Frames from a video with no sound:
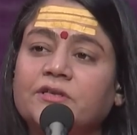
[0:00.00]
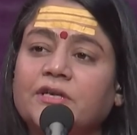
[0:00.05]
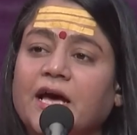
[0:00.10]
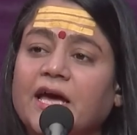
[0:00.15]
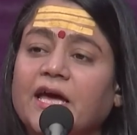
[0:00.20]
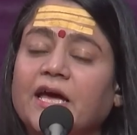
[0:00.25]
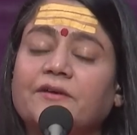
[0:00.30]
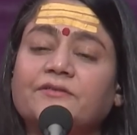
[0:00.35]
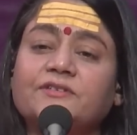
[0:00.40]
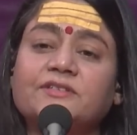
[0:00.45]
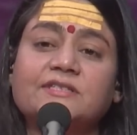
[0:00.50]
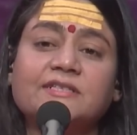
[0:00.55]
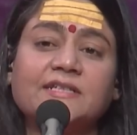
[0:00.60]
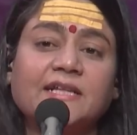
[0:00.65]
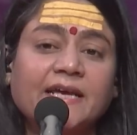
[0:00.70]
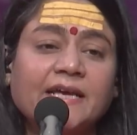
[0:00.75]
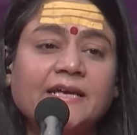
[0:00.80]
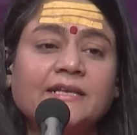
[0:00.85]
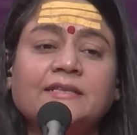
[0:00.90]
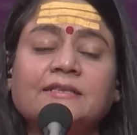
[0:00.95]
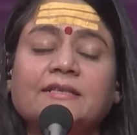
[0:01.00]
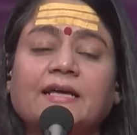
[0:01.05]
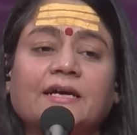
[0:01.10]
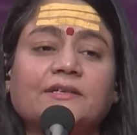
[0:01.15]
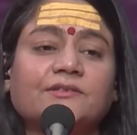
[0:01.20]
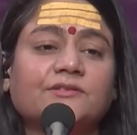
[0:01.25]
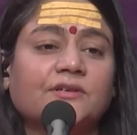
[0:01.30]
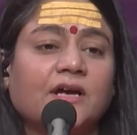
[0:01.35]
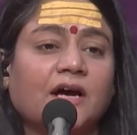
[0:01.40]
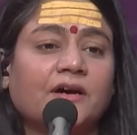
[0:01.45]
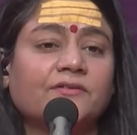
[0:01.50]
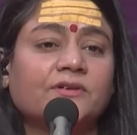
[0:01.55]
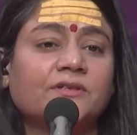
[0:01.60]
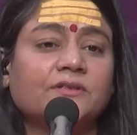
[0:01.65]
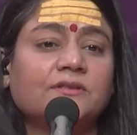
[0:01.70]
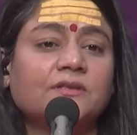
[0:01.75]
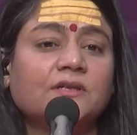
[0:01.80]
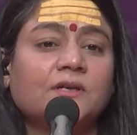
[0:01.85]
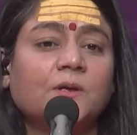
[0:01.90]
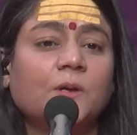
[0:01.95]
I have slain that Ravan.